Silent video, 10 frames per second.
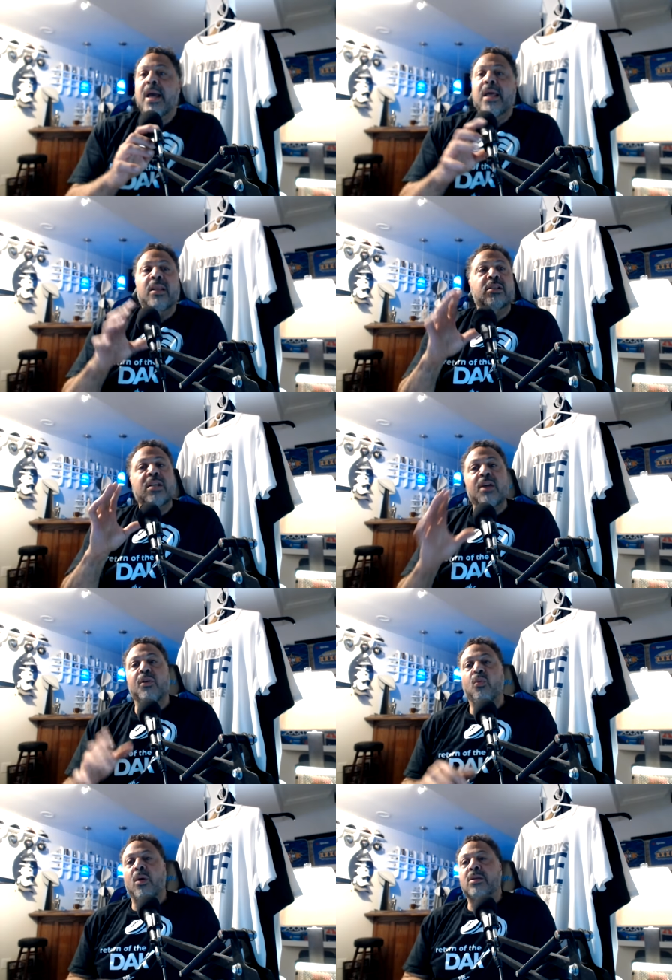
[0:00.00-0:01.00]
there's
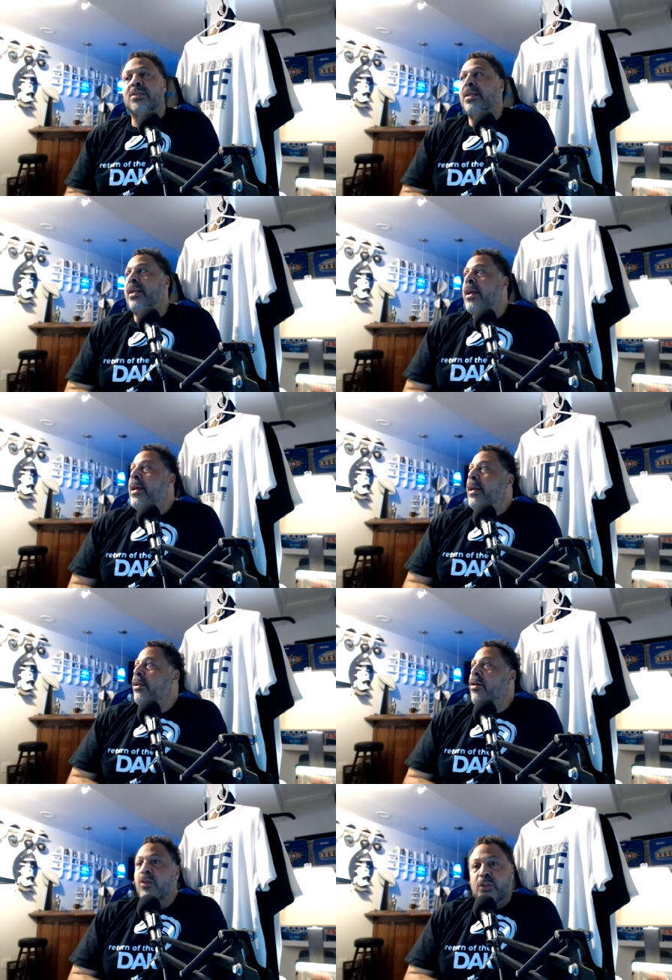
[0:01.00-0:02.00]
nothing worse than you
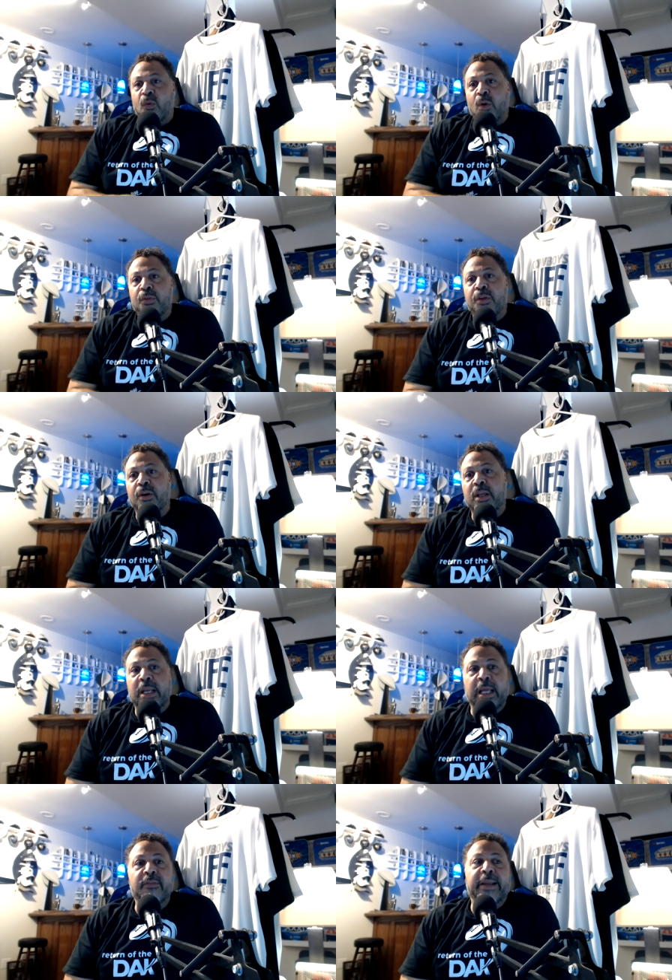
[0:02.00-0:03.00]
know it's 4:30 in
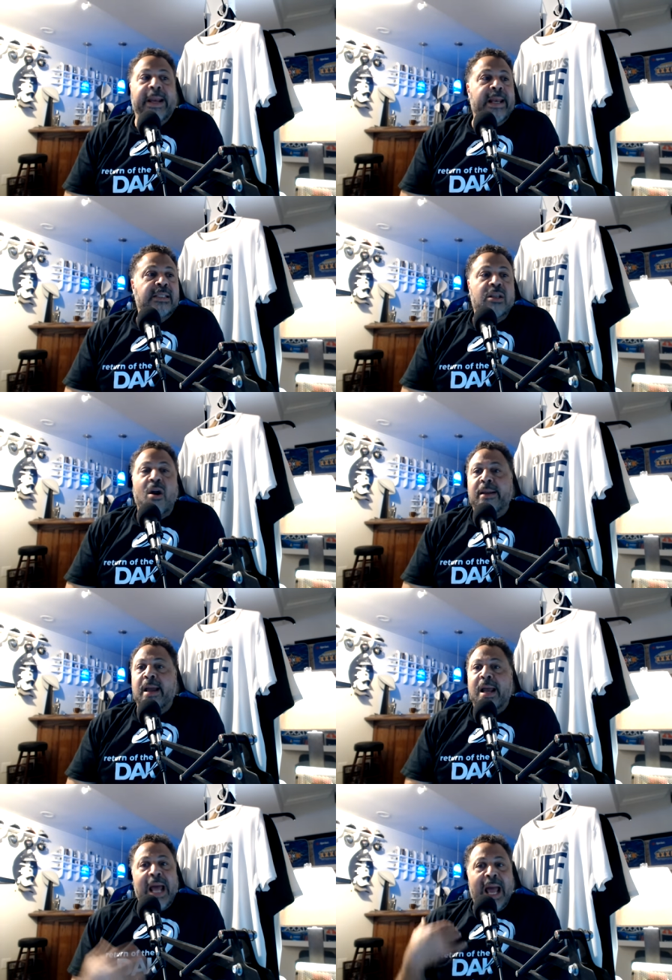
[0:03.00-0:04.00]
the evening and it's dark
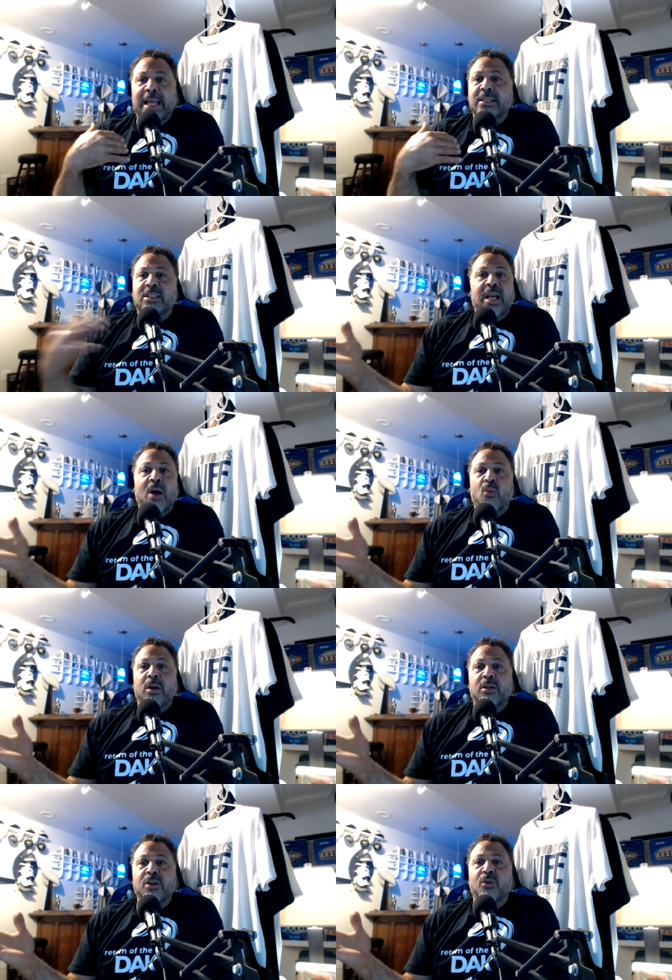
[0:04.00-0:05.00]
out. I got shit I want
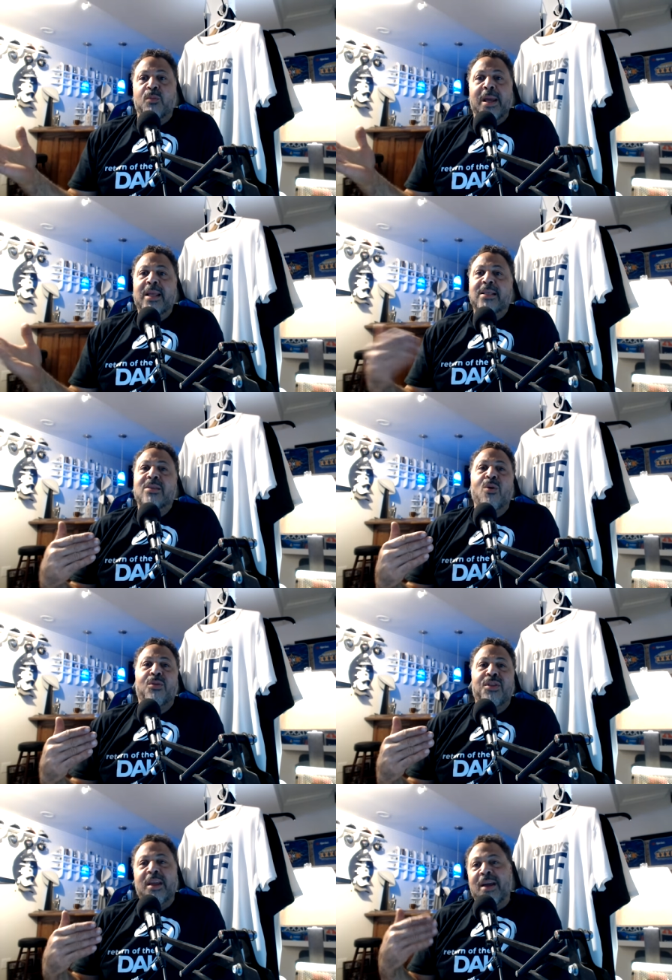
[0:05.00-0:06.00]
to do, man. This whole
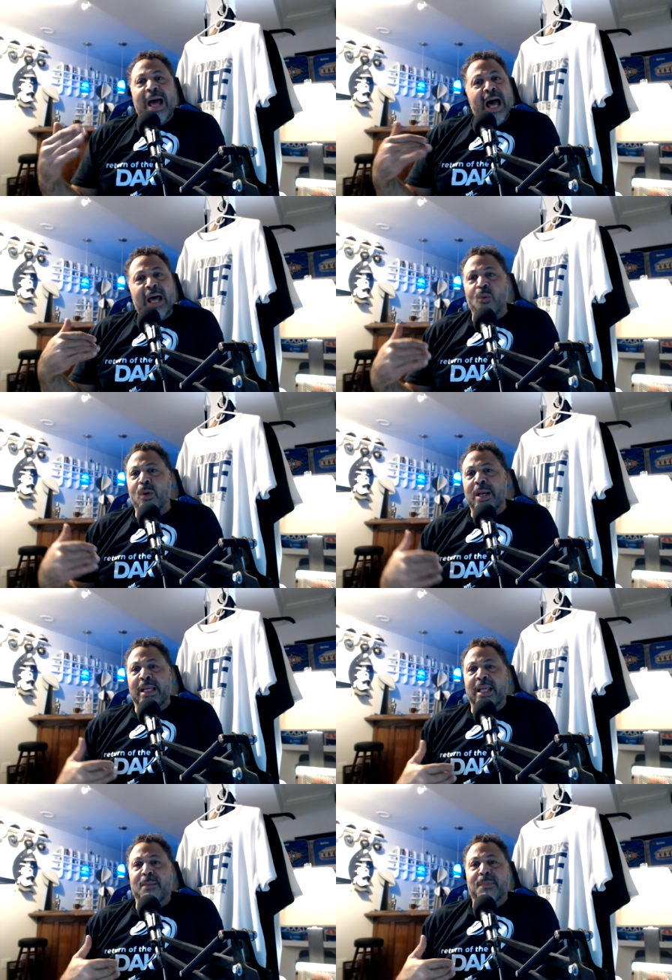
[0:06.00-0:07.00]
thing, I don't want to
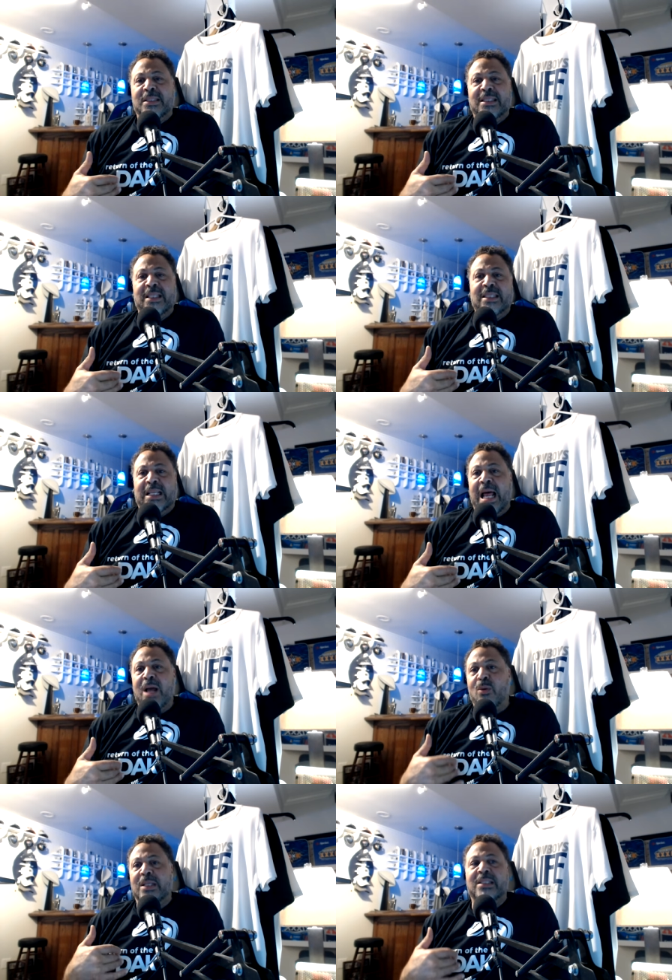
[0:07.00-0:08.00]
get up at six
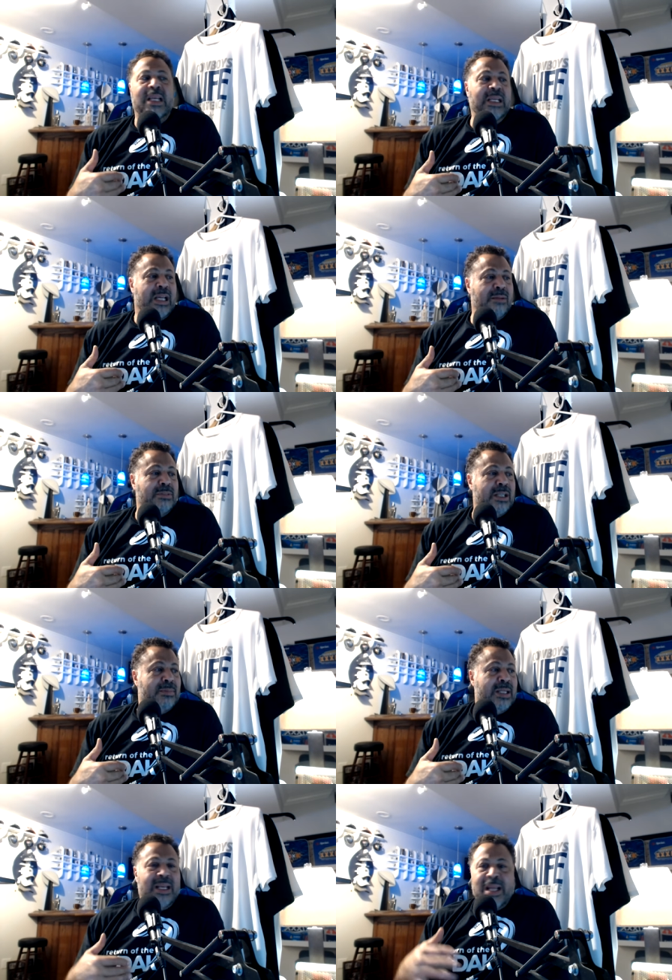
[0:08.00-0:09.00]
o'clock when the sun comes up.
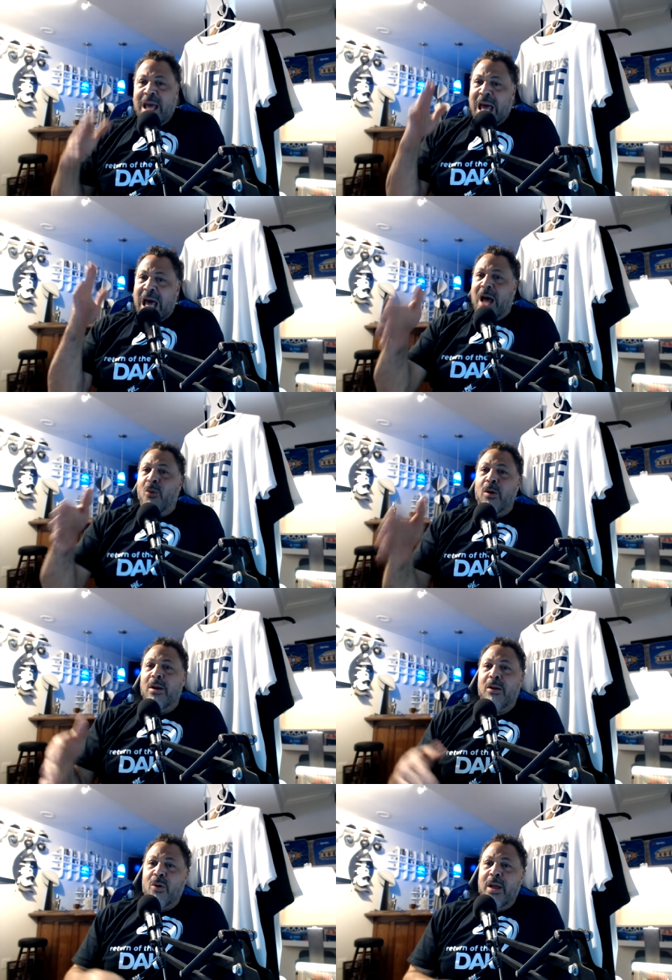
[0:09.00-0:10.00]
Then I want
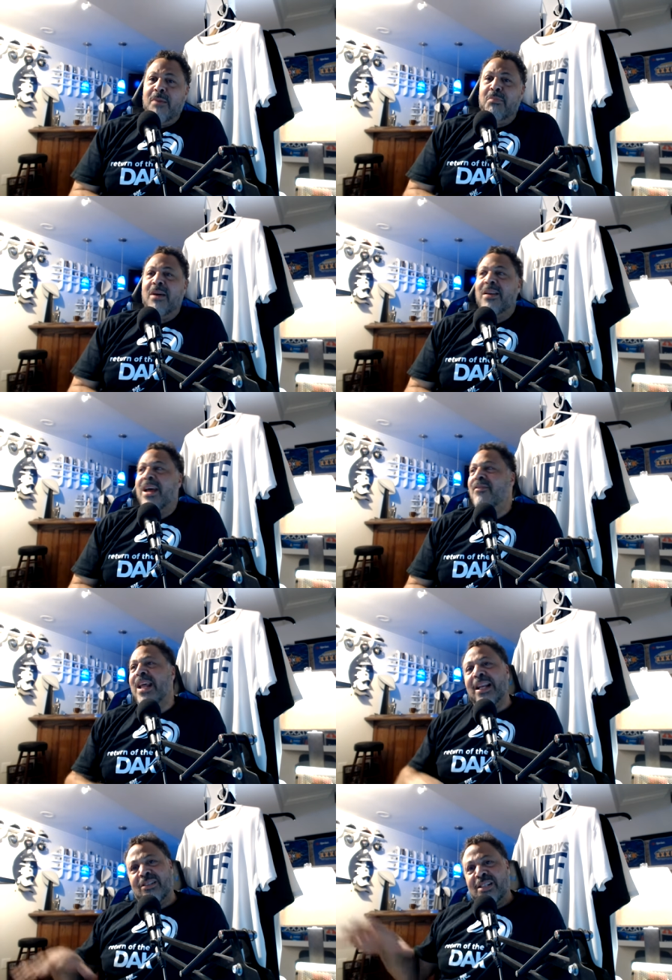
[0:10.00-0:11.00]
to go ahead and be able to have that
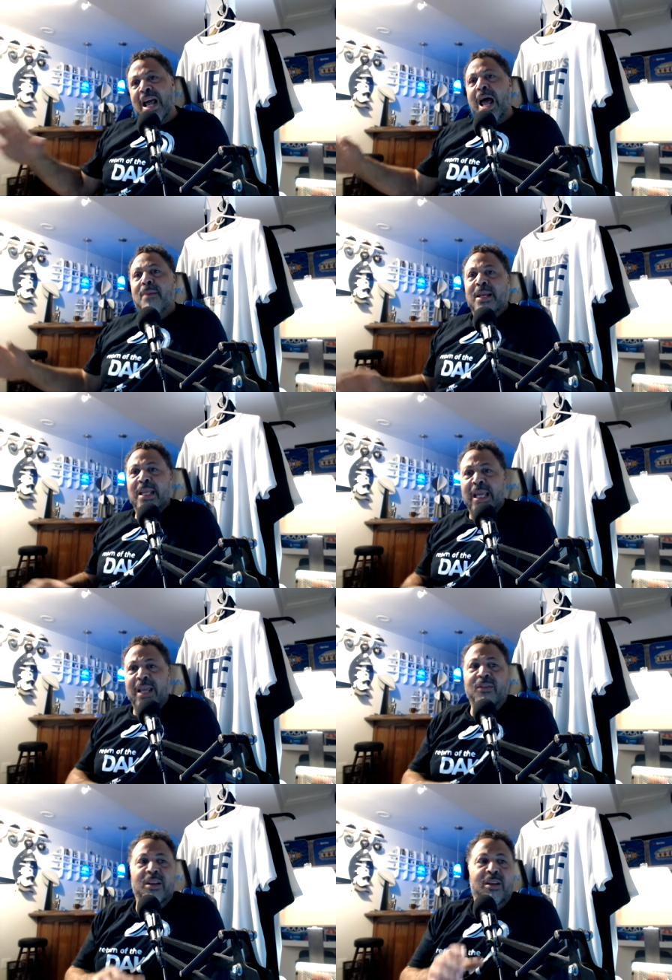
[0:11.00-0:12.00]
extra time in the
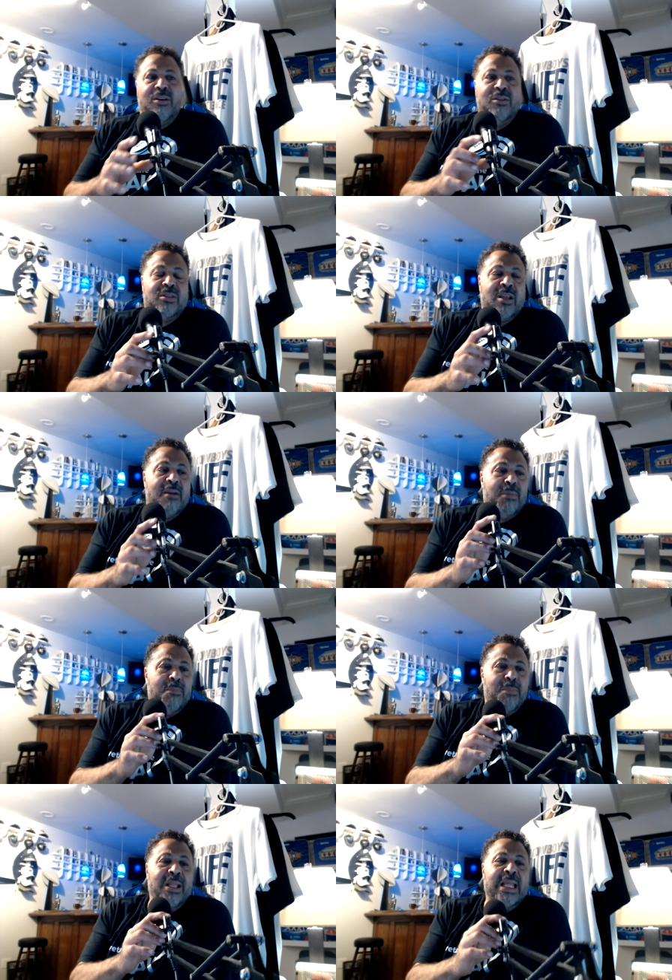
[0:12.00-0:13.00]
evening to do stuff.
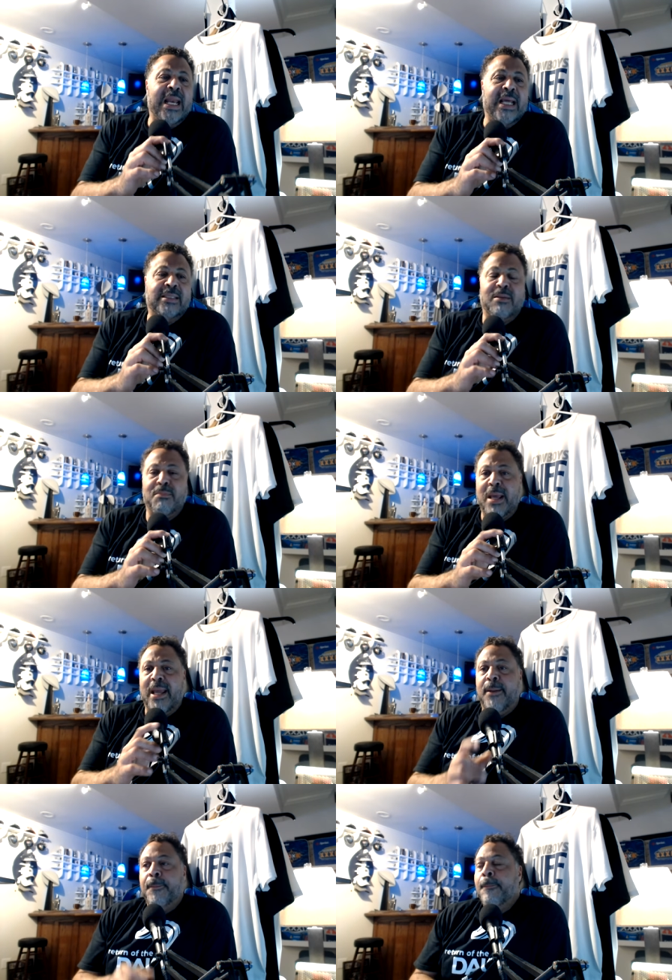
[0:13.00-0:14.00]
But be that as it may,